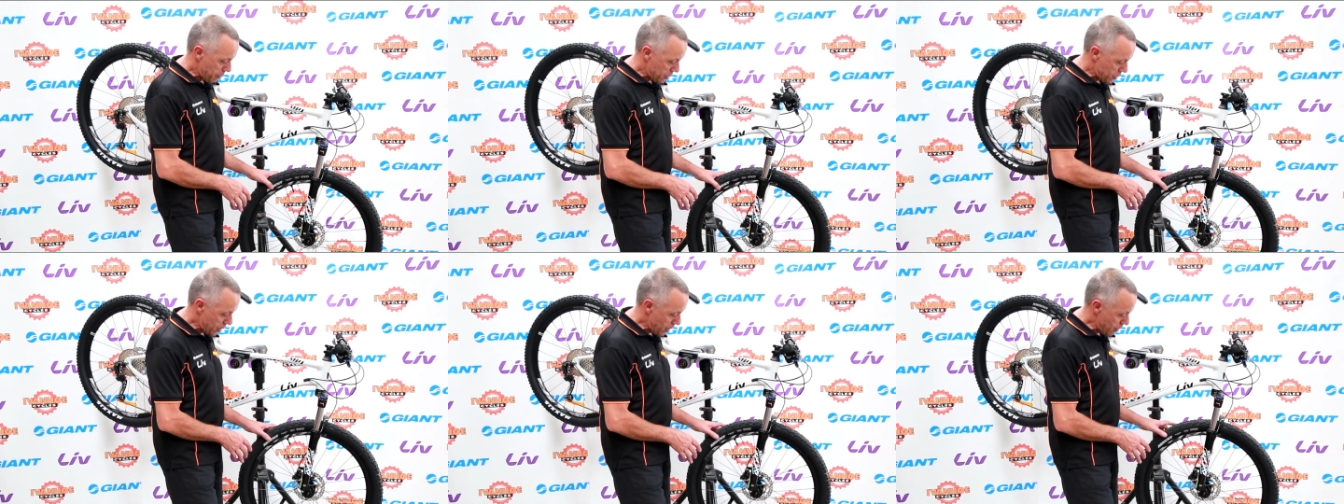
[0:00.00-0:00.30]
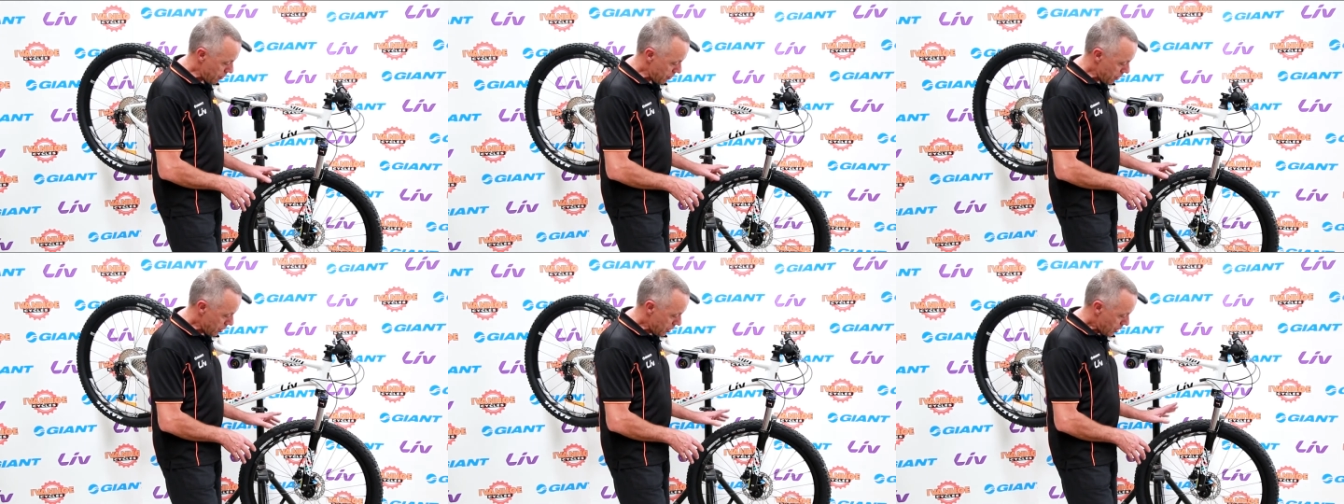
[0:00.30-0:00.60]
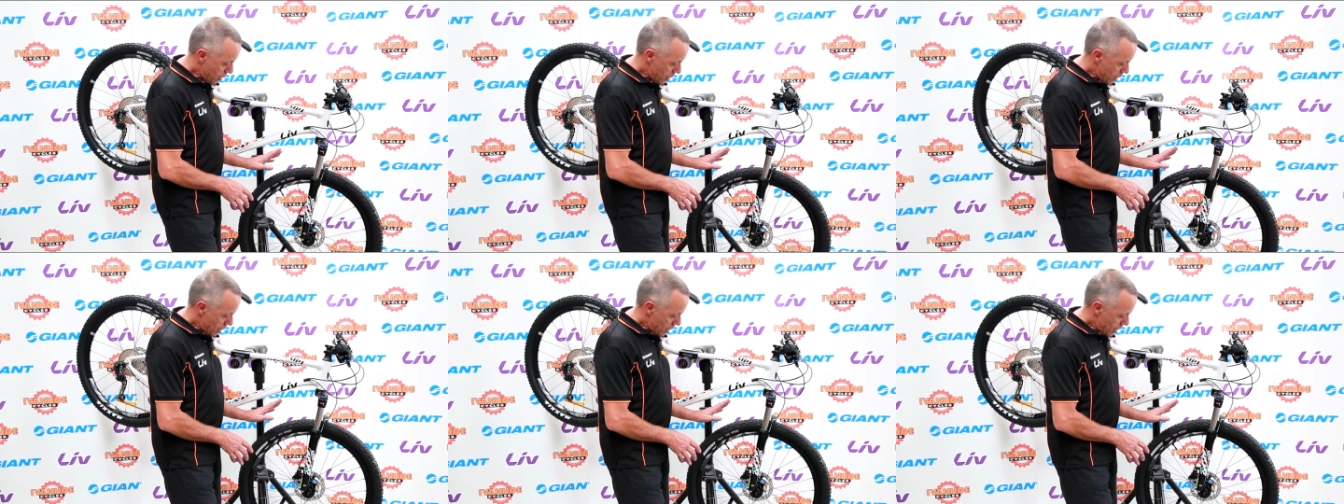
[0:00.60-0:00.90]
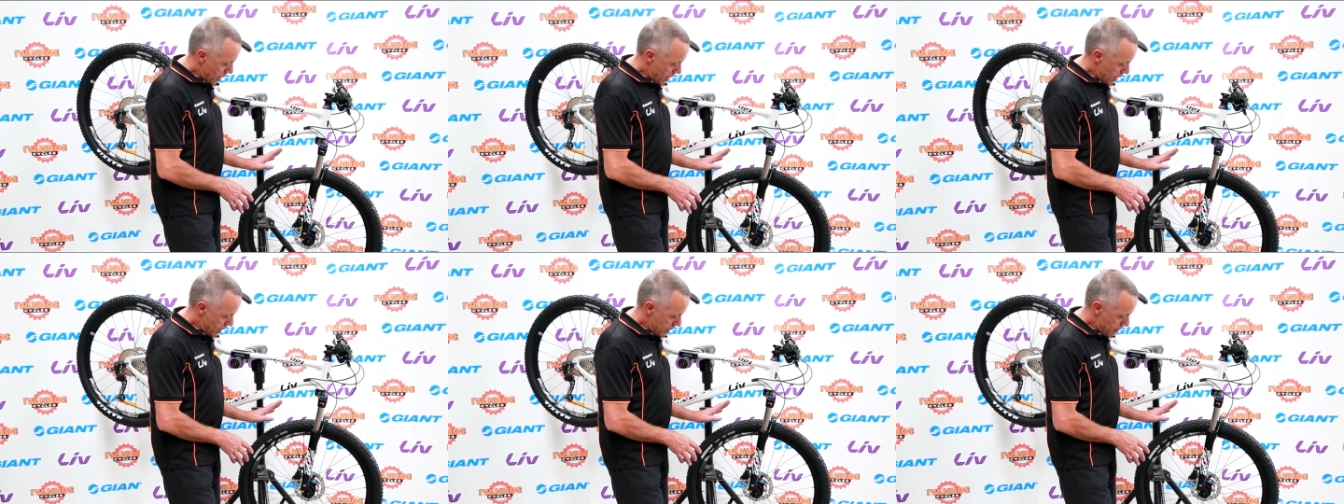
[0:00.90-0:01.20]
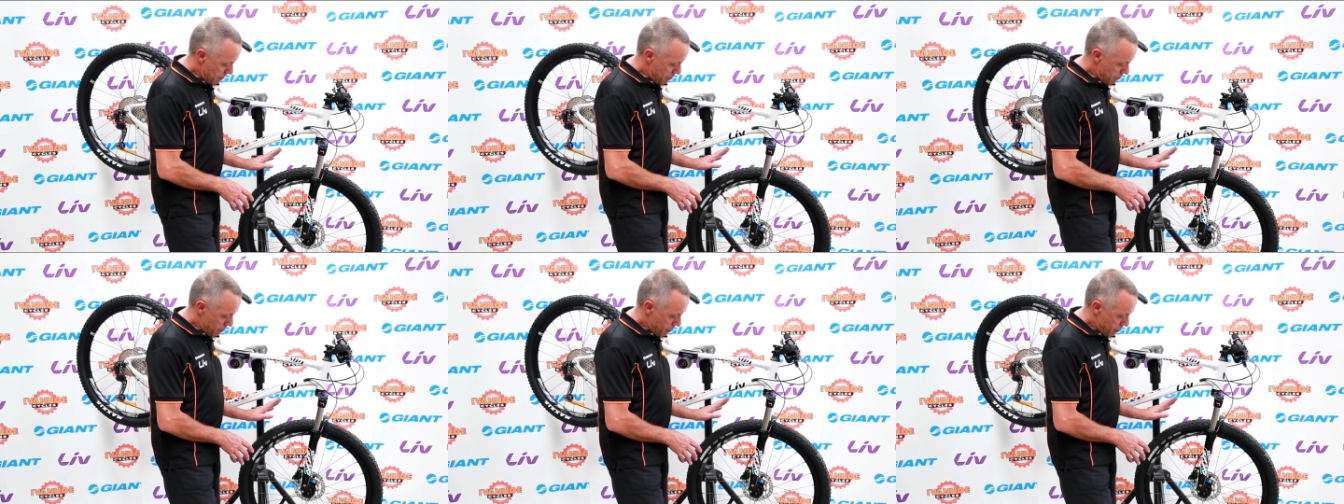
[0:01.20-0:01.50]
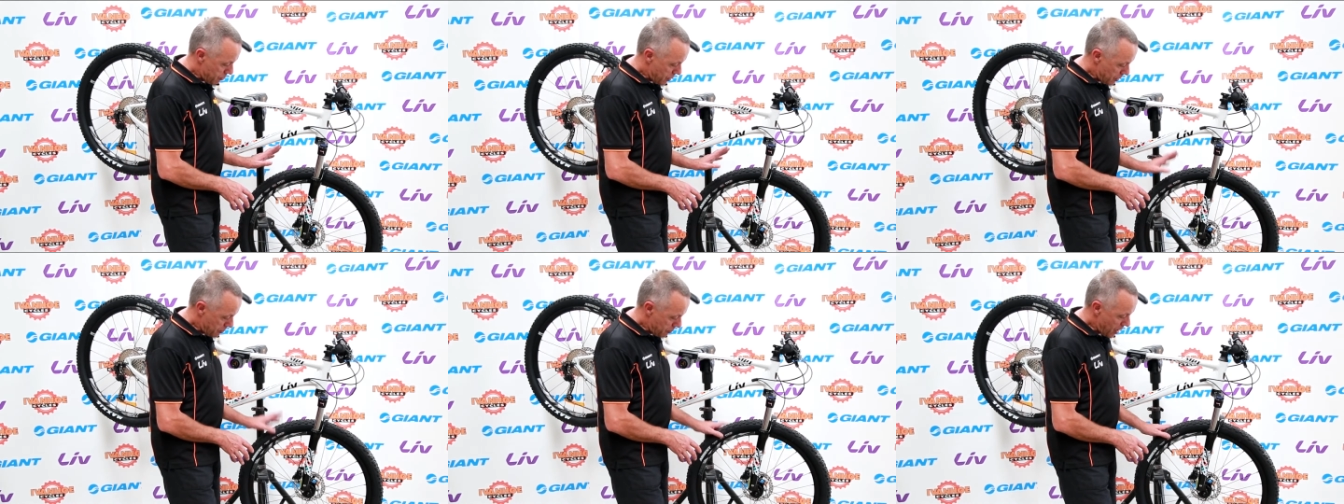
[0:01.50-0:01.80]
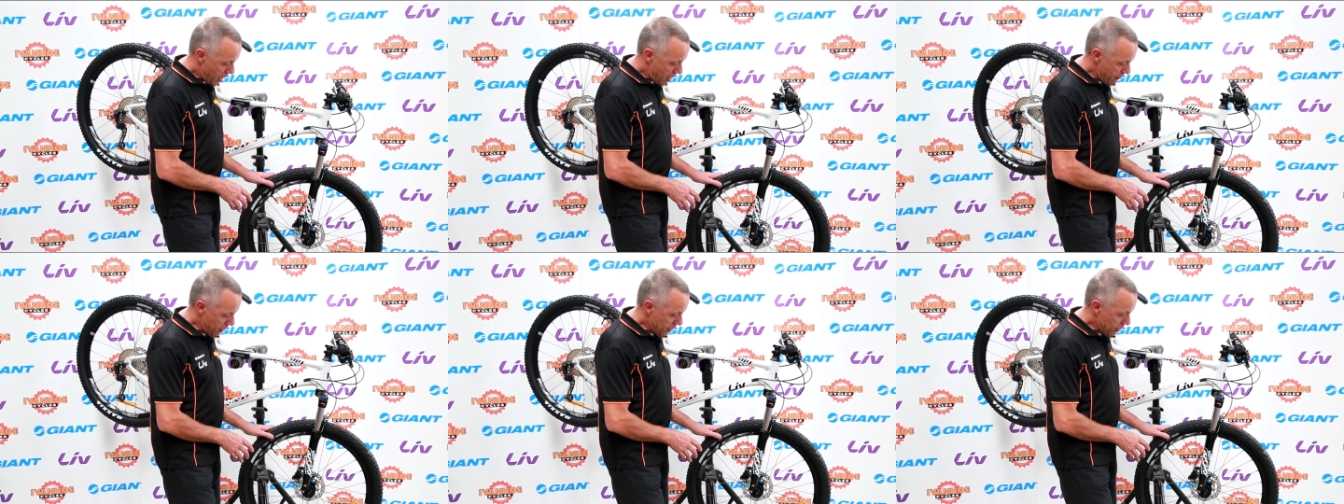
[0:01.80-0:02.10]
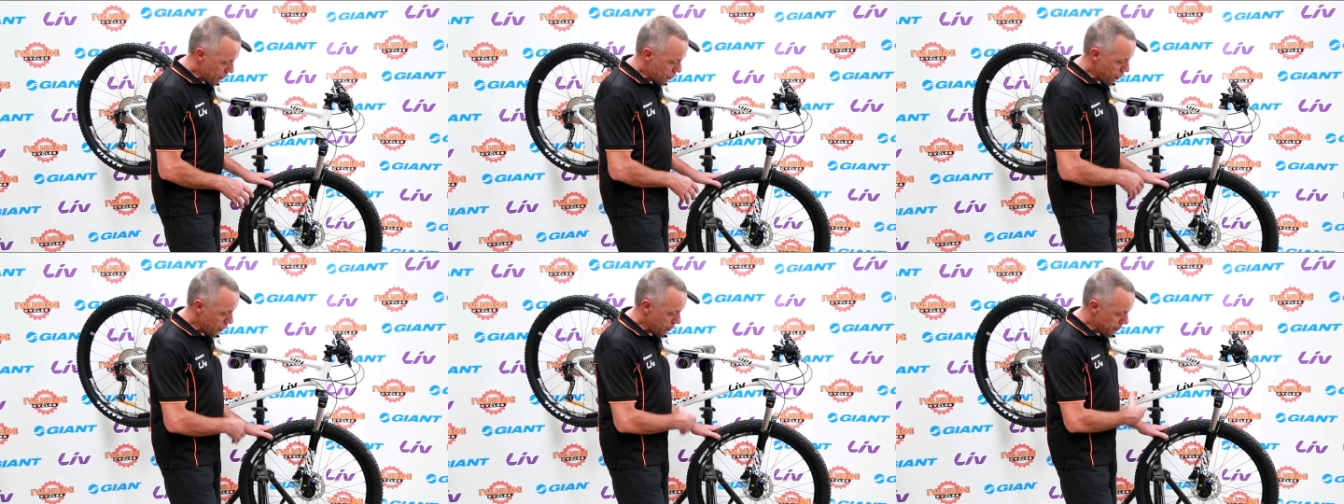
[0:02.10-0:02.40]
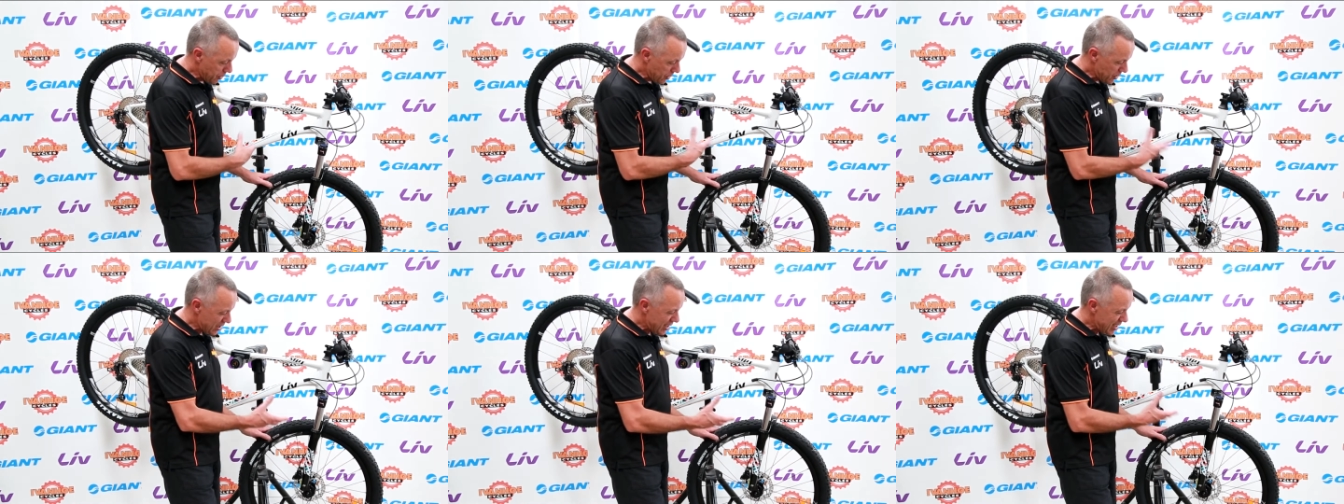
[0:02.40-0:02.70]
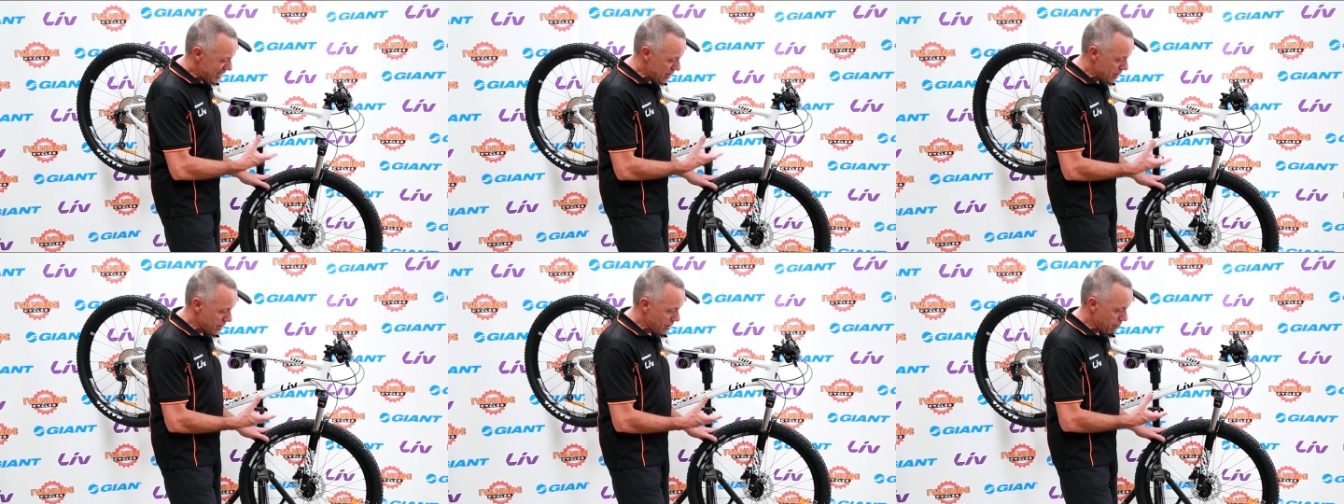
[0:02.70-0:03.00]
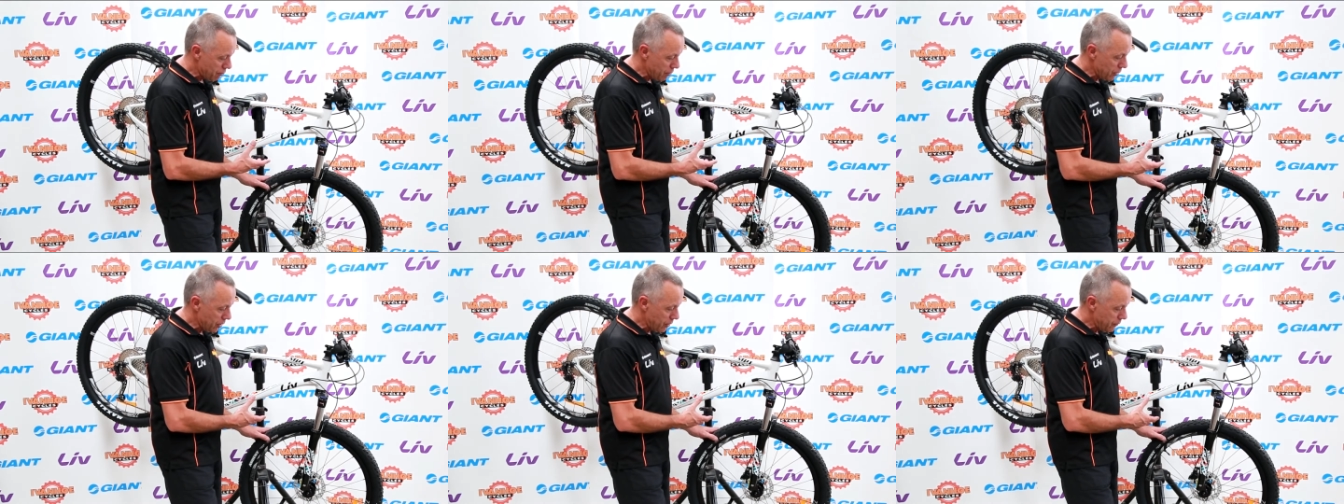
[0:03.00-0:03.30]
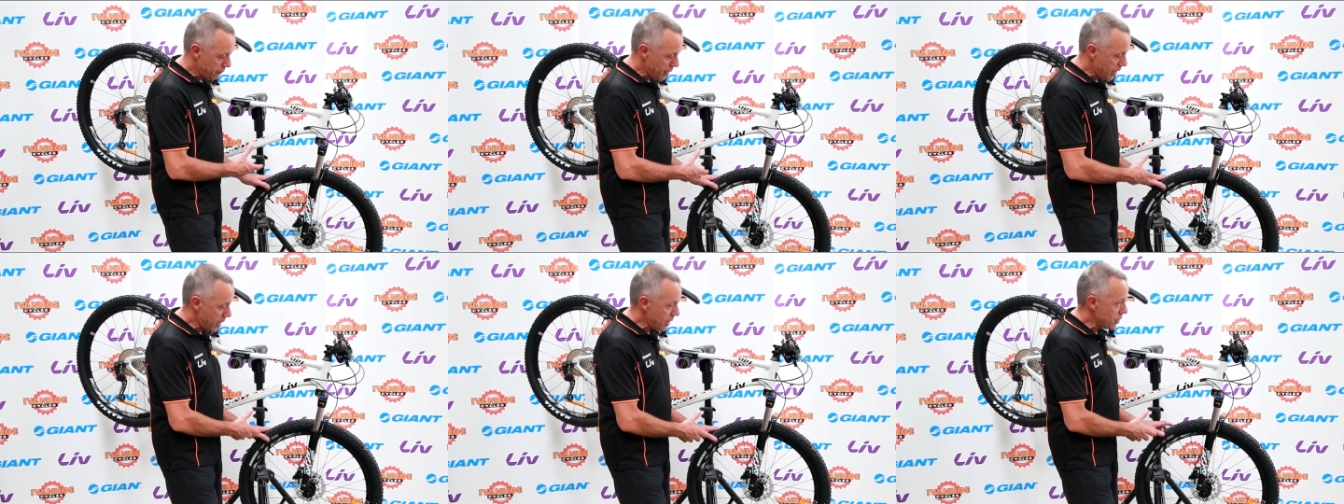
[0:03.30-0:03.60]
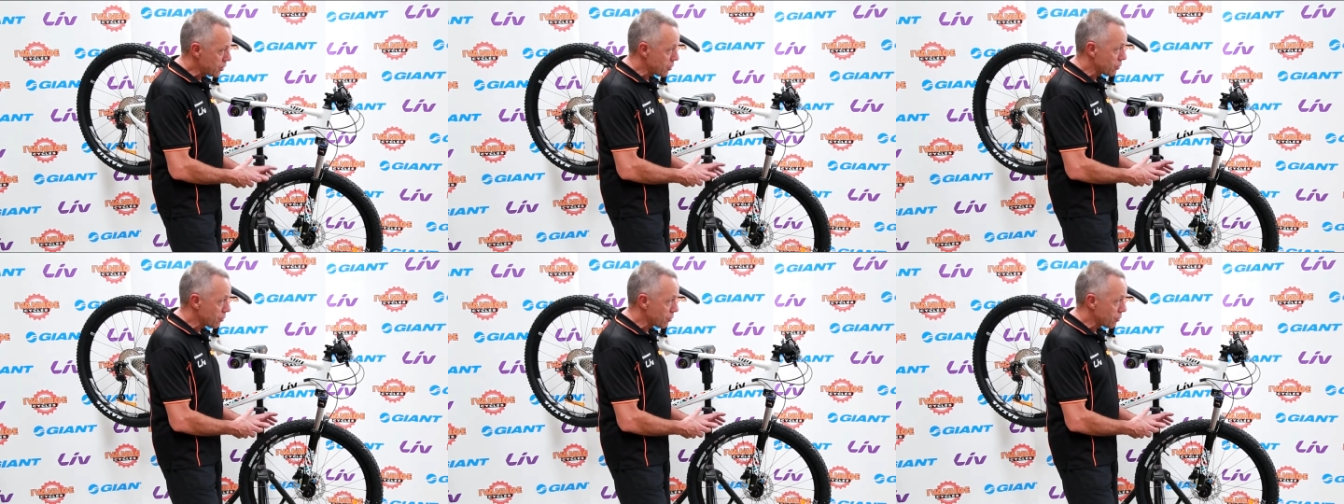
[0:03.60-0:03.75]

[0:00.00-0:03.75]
So having a tubeless is a real advantage.